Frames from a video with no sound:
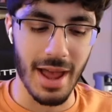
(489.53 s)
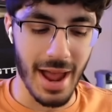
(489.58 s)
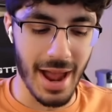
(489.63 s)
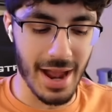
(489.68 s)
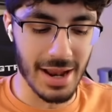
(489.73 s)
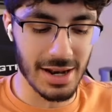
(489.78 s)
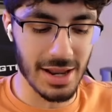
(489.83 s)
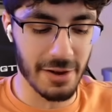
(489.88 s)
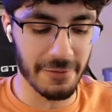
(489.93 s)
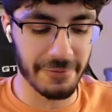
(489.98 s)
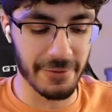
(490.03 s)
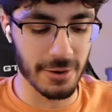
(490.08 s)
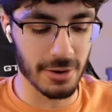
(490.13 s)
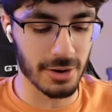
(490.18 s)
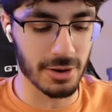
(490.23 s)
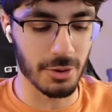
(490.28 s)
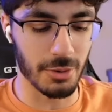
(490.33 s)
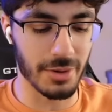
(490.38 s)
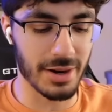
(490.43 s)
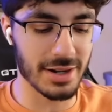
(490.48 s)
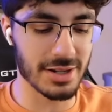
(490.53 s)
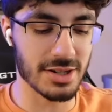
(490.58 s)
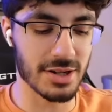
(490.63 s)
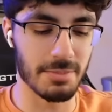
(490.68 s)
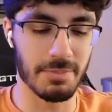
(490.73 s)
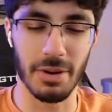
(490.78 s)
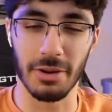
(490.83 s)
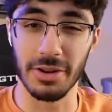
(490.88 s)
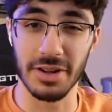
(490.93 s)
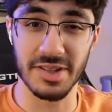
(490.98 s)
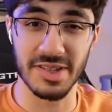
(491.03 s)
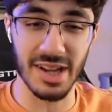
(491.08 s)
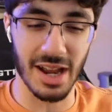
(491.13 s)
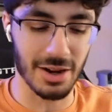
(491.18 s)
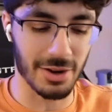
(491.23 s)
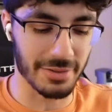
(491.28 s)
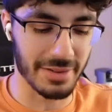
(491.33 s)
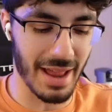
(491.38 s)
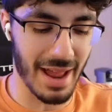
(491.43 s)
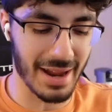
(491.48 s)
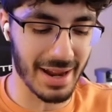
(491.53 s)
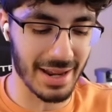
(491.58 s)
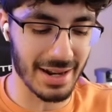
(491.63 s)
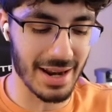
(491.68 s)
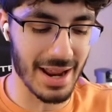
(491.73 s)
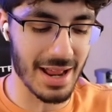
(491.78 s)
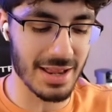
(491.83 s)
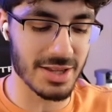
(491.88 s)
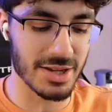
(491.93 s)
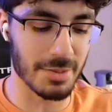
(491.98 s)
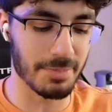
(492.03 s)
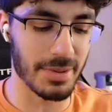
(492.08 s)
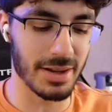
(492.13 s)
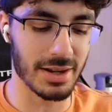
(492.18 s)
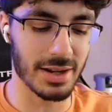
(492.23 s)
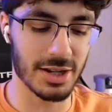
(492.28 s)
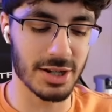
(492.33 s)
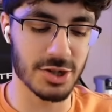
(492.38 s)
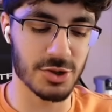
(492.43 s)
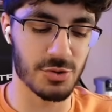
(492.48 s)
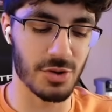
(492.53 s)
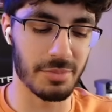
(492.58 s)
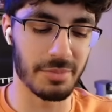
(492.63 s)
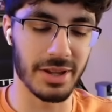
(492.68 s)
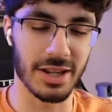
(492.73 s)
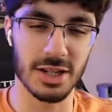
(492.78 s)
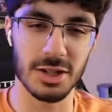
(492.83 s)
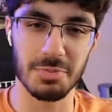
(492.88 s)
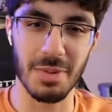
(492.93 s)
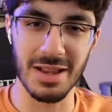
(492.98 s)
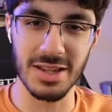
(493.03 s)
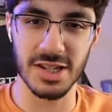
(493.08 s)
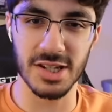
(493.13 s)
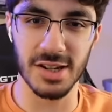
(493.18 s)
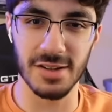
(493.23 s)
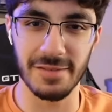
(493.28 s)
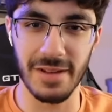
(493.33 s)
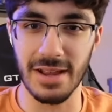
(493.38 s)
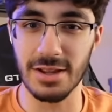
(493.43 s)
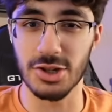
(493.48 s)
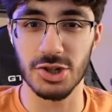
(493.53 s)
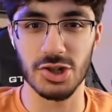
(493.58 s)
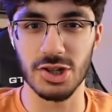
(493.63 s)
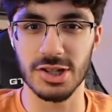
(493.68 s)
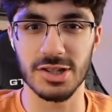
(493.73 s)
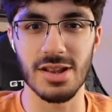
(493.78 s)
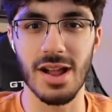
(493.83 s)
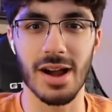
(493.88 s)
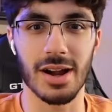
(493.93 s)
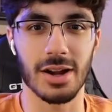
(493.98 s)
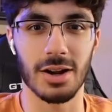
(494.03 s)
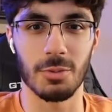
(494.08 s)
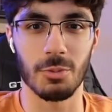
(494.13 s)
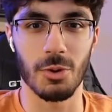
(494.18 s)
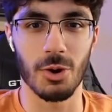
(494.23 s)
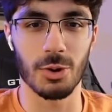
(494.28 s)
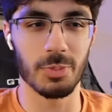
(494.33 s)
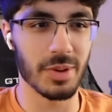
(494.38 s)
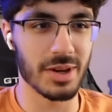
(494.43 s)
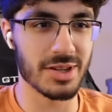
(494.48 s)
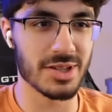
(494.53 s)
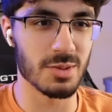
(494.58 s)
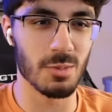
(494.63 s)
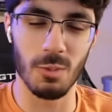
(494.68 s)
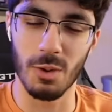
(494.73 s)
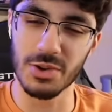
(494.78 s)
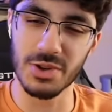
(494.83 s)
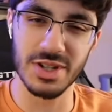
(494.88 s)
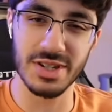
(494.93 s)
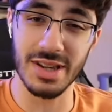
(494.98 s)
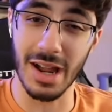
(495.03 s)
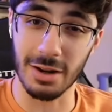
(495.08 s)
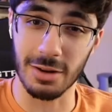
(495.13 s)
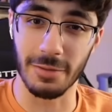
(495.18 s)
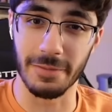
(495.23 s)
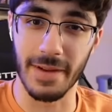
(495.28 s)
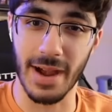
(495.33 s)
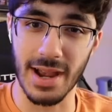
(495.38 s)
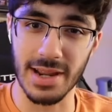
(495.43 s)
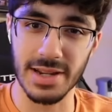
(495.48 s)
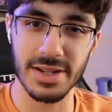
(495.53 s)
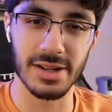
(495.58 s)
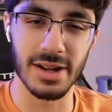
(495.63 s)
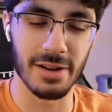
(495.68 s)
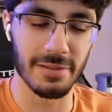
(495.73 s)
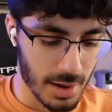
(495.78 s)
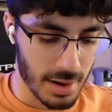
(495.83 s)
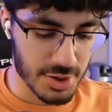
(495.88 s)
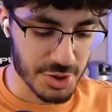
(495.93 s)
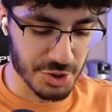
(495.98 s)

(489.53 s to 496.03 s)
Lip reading: and if you're going to build a cycle deck and it ends up being extremely expensive, it's just not going to work because it won't cycle fast enough.